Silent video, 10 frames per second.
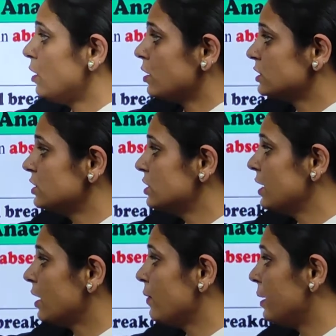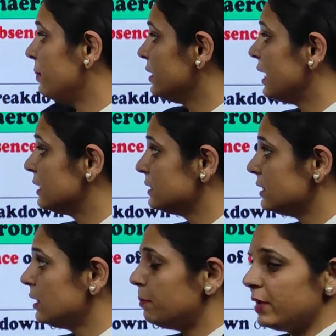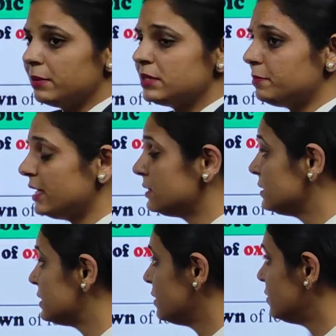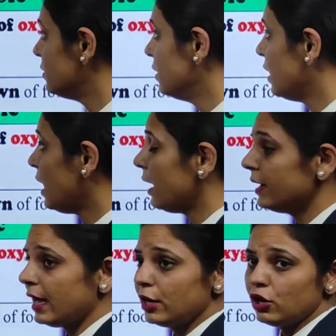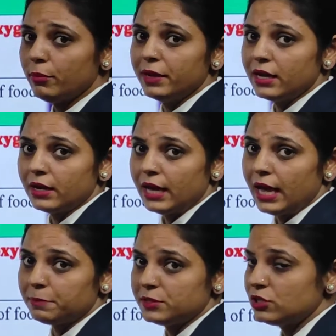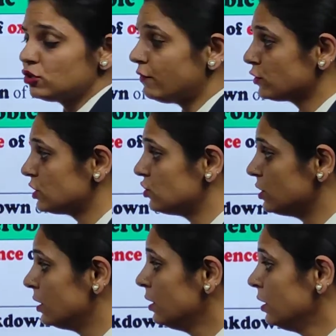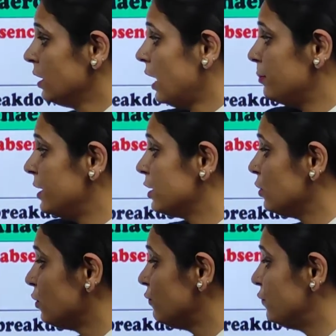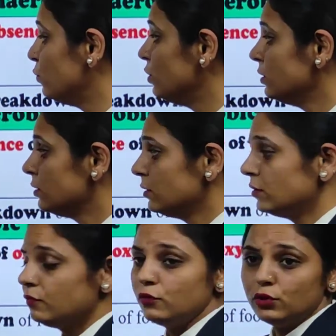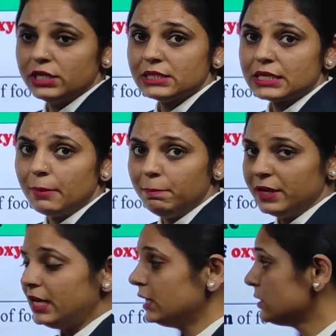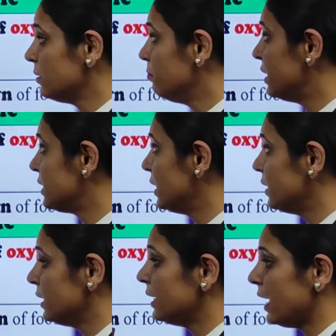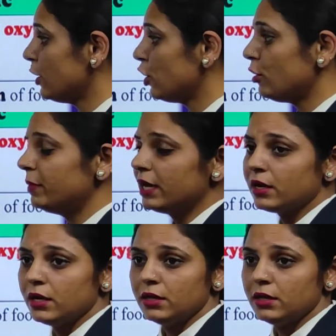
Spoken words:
oxygen requirement, that is in the presence here, and anaerobic, absence of oxygen. And breakdown of food is complete, but here in anaerobic,